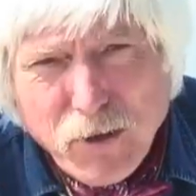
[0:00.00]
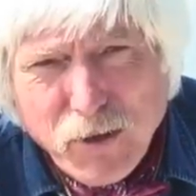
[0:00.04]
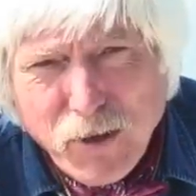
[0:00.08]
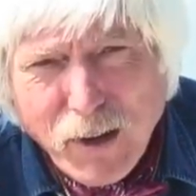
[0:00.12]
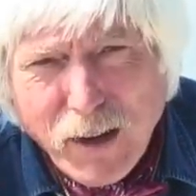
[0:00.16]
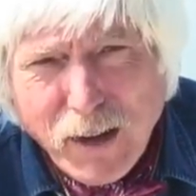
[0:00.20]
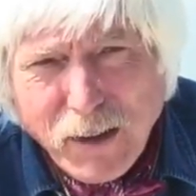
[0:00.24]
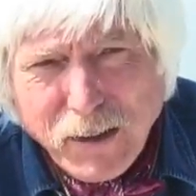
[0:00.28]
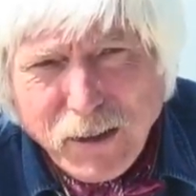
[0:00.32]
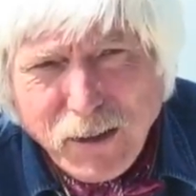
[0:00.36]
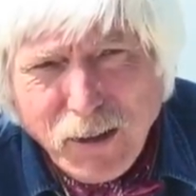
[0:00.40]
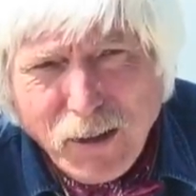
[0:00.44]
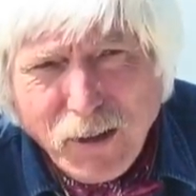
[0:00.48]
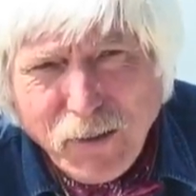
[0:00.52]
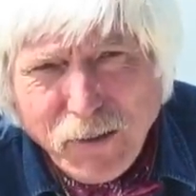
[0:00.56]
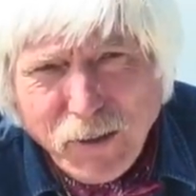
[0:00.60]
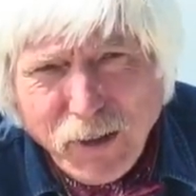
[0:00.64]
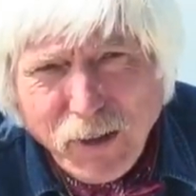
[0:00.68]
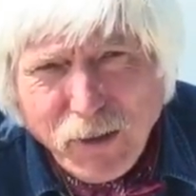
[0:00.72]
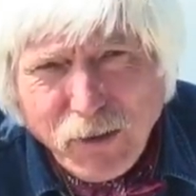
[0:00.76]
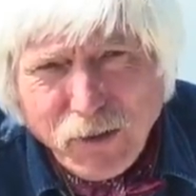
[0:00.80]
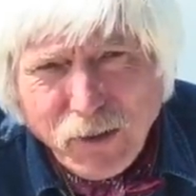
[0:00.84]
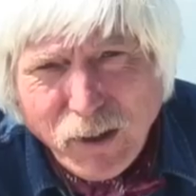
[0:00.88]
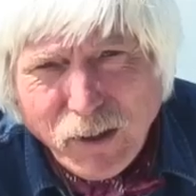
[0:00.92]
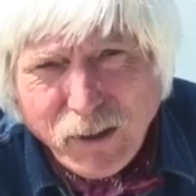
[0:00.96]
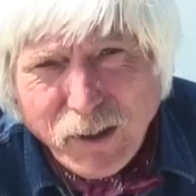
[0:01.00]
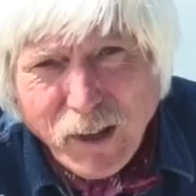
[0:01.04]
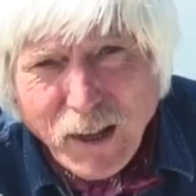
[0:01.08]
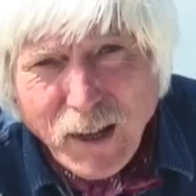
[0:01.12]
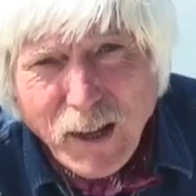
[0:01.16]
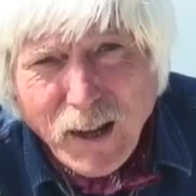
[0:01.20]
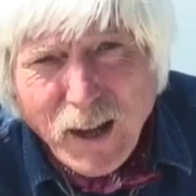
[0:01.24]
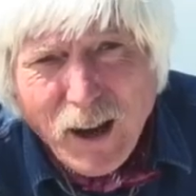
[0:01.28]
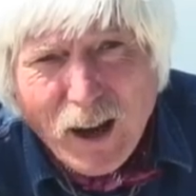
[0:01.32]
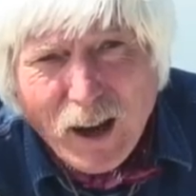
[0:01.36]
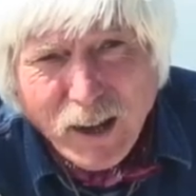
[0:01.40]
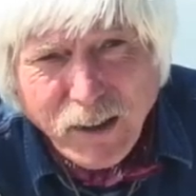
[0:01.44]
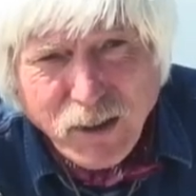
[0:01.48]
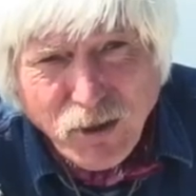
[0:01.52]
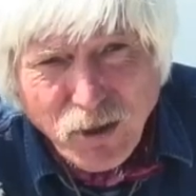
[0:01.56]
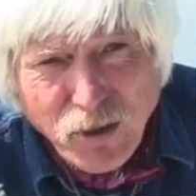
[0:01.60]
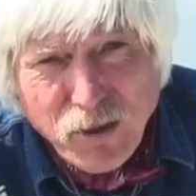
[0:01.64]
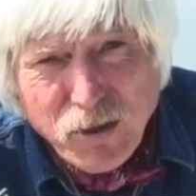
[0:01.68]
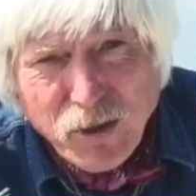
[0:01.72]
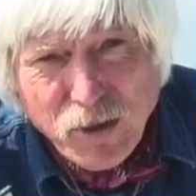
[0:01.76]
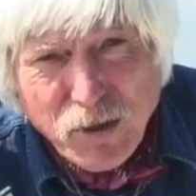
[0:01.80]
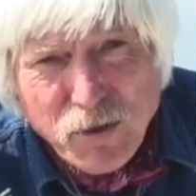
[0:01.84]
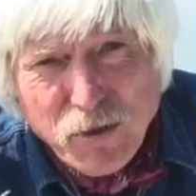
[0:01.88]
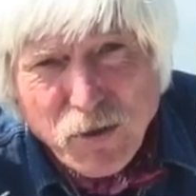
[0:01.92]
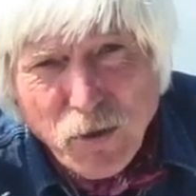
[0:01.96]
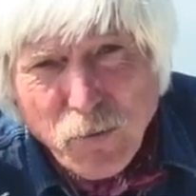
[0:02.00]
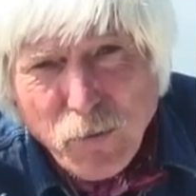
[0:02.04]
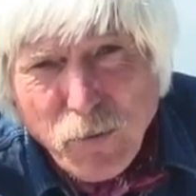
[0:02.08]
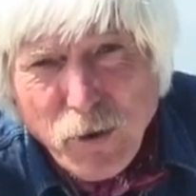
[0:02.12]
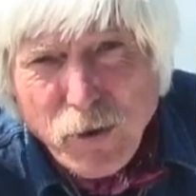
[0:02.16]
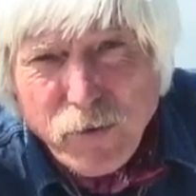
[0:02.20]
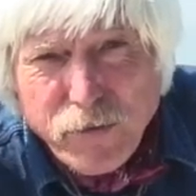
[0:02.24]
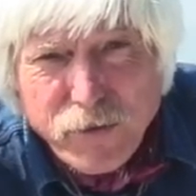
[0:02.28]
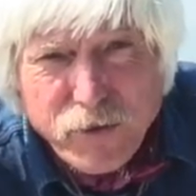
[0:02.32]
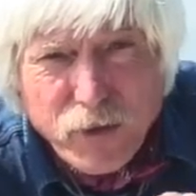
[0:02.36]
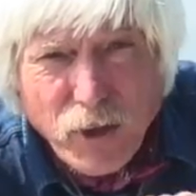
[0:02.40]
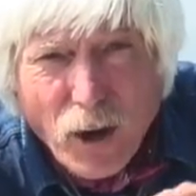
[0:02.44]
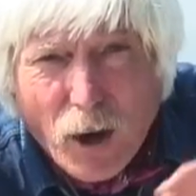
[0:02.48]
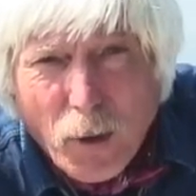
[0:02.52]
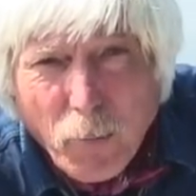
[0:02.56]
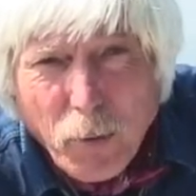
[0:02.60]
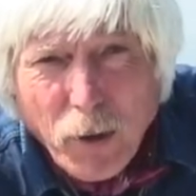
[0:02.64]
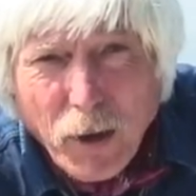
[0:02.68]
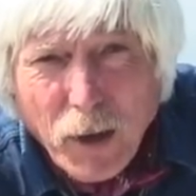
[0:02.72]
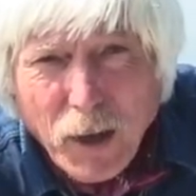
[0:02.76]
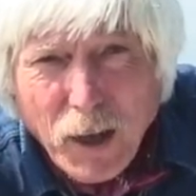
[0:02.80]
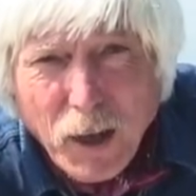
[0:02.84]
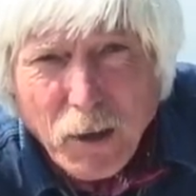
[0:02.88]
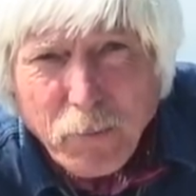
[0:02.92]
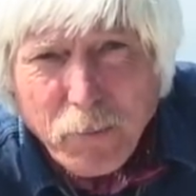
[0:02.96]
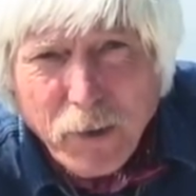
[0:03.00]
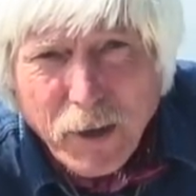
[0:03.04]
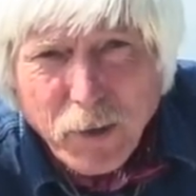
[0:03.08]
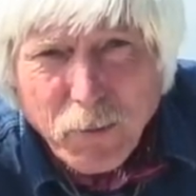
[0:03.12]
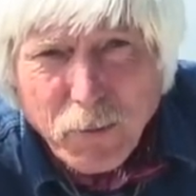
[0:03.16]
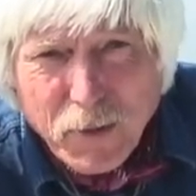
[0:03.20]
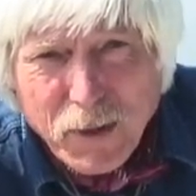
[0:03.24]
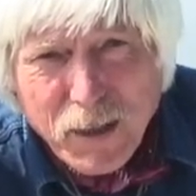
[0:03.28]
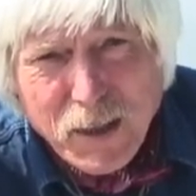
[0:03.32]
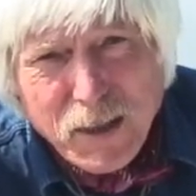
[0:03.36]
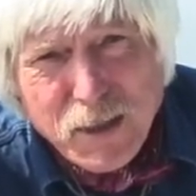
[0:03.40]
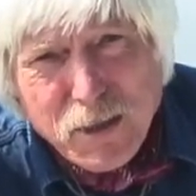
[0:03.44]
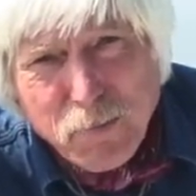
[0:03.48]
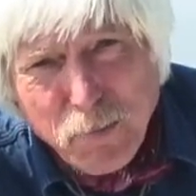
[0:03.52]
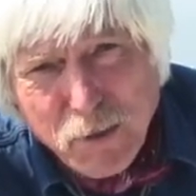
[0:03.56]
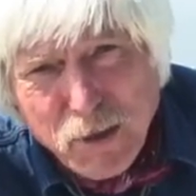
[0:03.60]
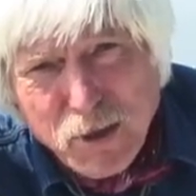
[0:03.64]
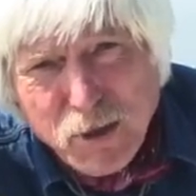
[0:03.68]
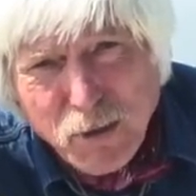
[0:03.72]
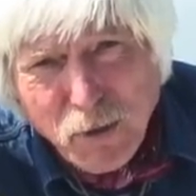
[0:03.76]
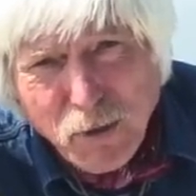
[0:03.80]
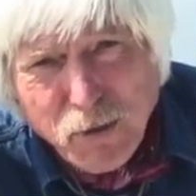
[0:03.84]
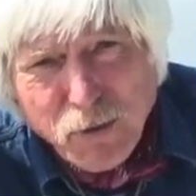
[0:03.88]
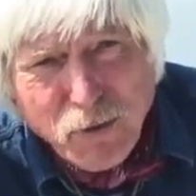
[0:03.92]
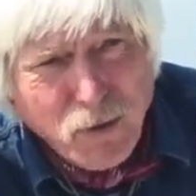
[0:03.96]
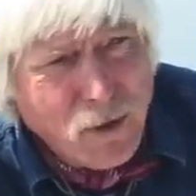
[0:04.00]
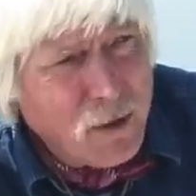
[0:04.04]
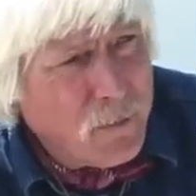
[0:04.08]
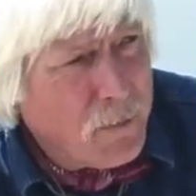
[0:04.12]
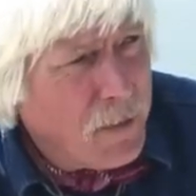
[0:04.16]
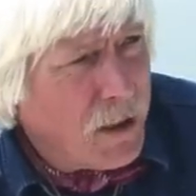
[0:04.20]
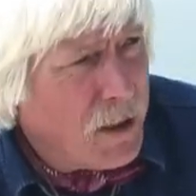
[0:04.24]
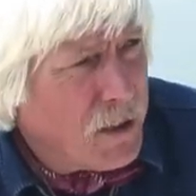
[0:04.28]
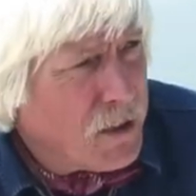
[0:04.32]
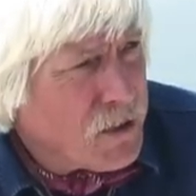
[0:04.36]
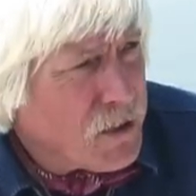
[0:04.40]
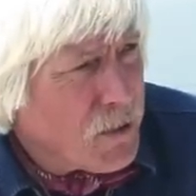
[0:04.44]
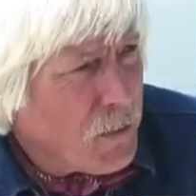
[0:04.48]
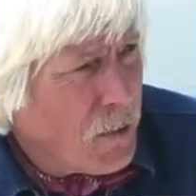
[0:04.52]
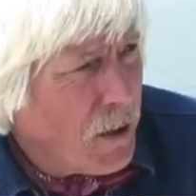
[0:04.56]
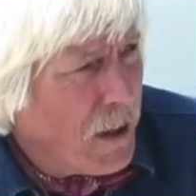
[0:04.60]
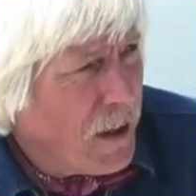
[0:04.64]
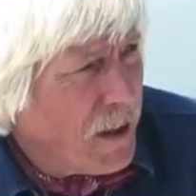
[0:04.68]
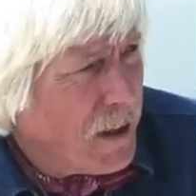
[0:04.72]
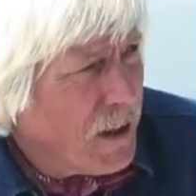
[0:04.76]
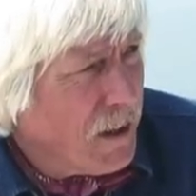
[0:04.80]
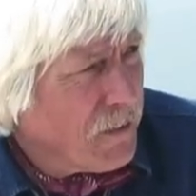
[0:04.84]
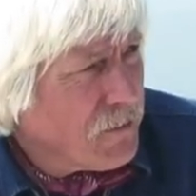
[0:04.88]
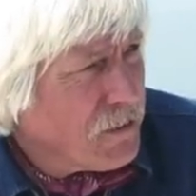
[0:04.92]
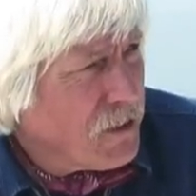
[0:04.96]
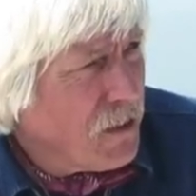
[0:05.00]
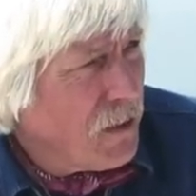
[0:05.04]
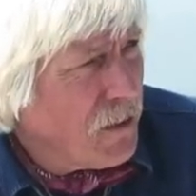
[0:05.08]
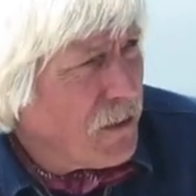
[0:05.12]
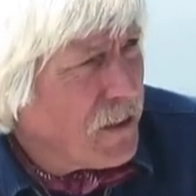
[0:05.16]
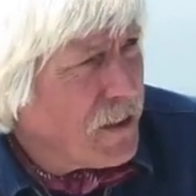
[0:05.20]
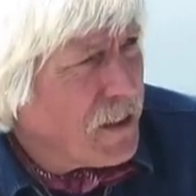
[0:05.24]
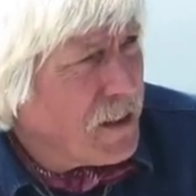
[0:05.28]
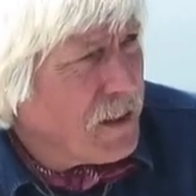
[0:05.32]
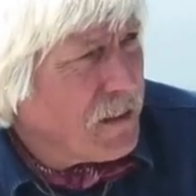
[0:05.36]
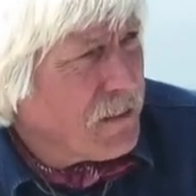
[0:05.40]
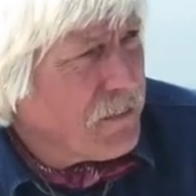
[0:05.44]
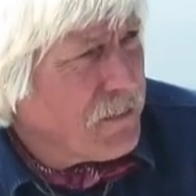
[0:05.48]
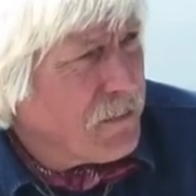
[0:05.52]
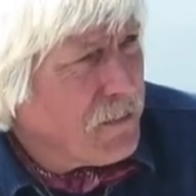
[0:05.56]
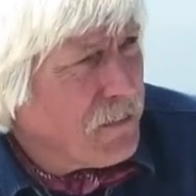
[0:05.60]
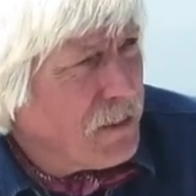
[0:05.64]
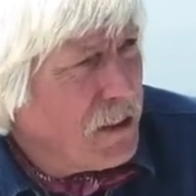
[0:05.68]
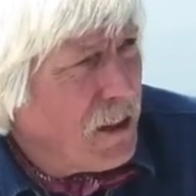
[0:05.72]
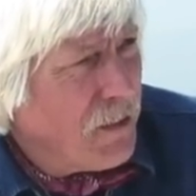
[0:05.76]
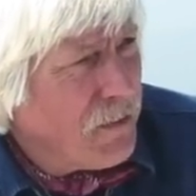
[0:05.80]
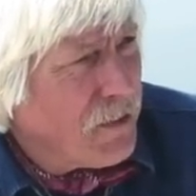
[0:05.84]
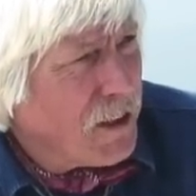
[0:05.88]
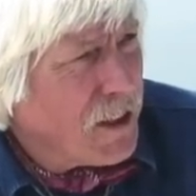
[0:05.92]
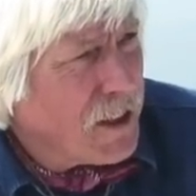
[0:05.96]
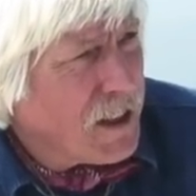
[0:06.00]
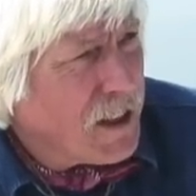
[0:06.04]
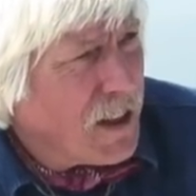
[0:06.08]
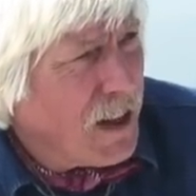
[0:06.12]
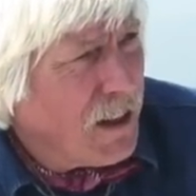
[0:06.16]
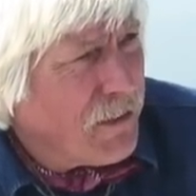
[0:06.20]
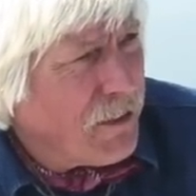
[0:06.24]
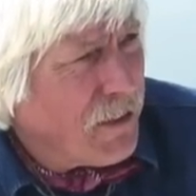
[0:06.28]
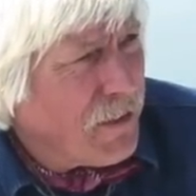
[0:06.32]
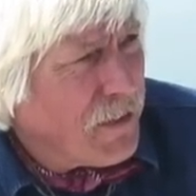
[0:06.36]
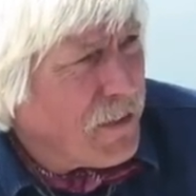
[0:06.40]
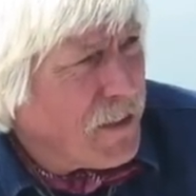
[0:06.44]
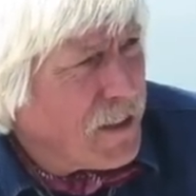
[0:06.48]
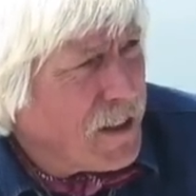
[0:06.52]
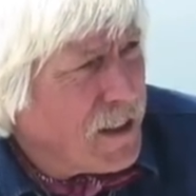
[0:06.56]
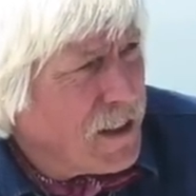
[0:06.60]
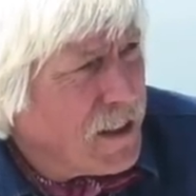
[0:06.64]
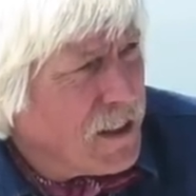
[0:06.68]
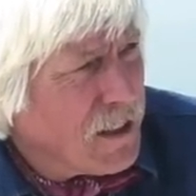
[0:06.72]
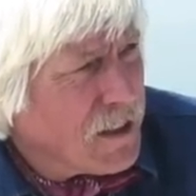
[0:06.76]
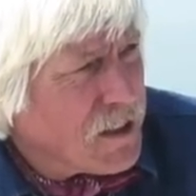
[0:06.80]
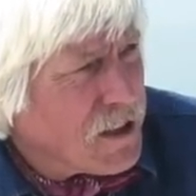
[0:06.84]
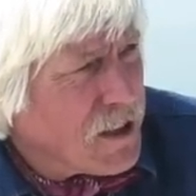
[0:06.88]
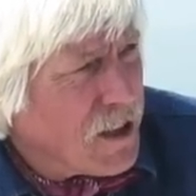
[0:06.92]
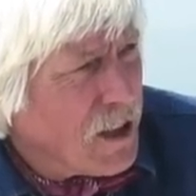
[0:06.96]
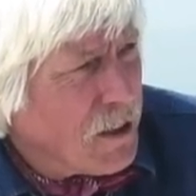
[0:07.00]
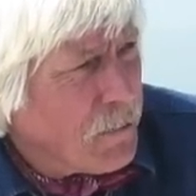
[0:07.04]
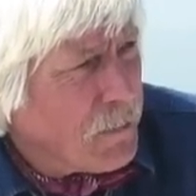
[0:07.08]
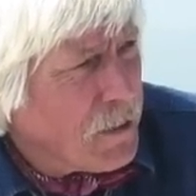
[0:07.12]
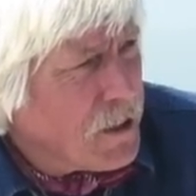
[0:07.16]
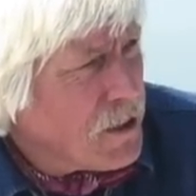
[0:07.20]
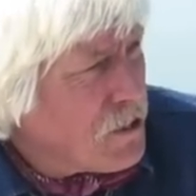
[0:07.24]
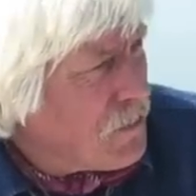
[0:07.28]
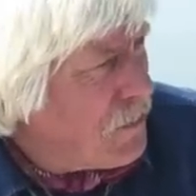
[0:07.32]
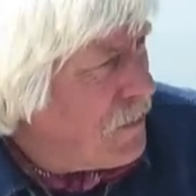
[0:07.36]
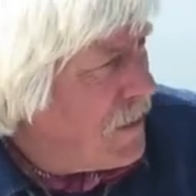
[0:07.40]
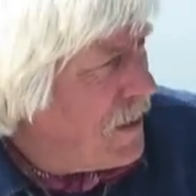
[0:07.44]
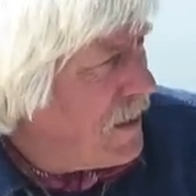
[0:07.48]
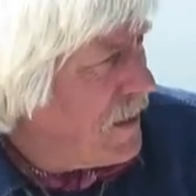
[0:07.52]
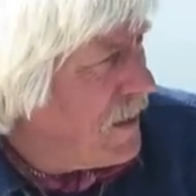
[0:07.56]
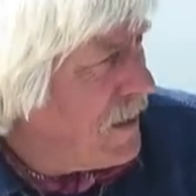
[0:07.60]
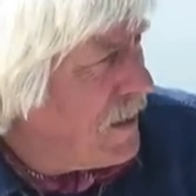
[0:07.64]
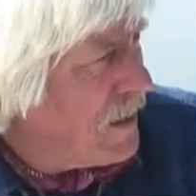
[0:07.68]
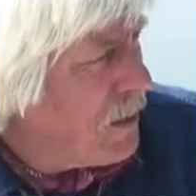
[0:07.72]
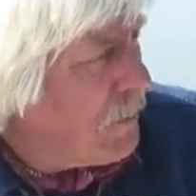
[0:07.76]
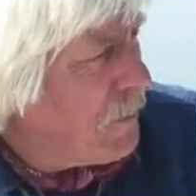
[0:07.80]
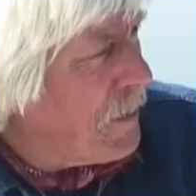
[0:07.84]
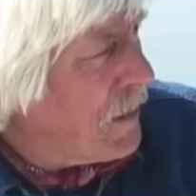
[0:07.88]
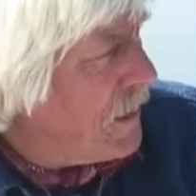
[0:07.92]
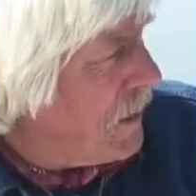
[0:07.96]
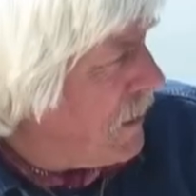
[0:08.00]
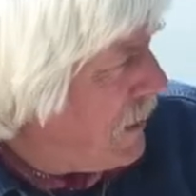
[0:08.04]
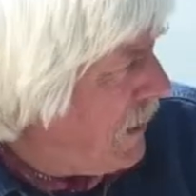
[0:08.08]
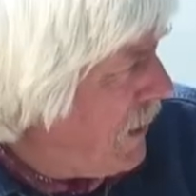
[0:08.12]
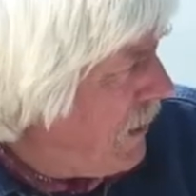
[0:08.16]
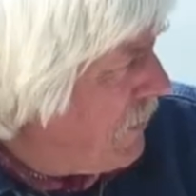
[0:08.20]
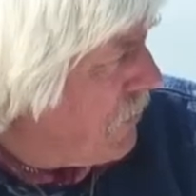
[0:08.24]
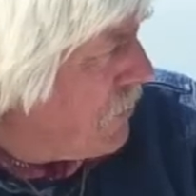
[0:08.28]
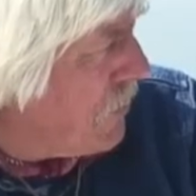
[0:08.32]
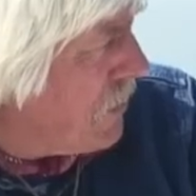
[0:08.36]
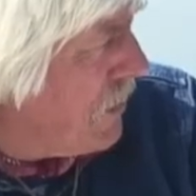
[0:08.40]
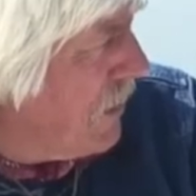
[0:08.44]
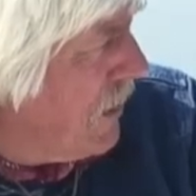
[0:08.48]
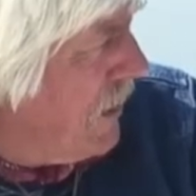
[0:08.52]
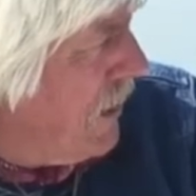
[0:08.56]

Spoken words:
that I can't use it. I could use a rooftop, but it would need to be 2 or 3 miles away, and I've got the lovely Cliff of the Needles here, but it's really a little bit close.